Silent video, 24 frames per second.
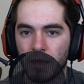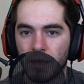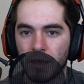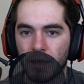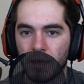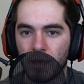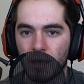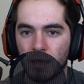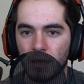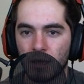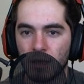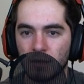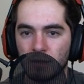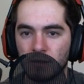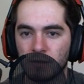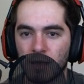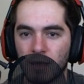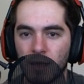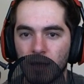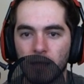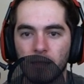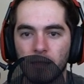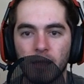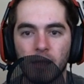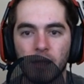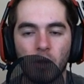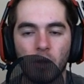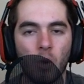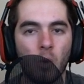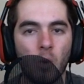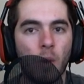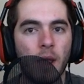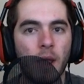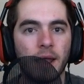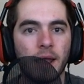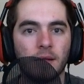And Halite,
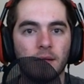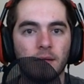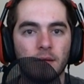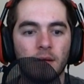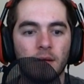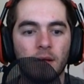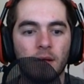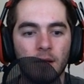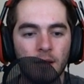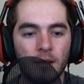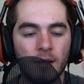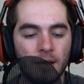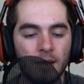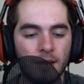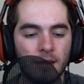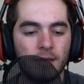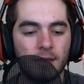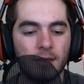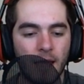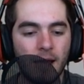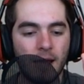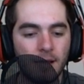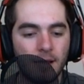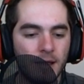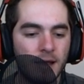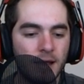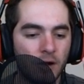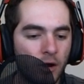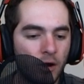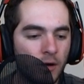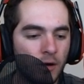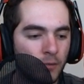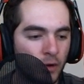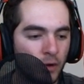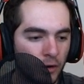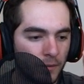oh wait, the Halite
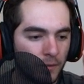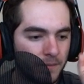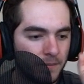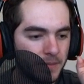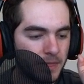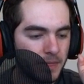armor.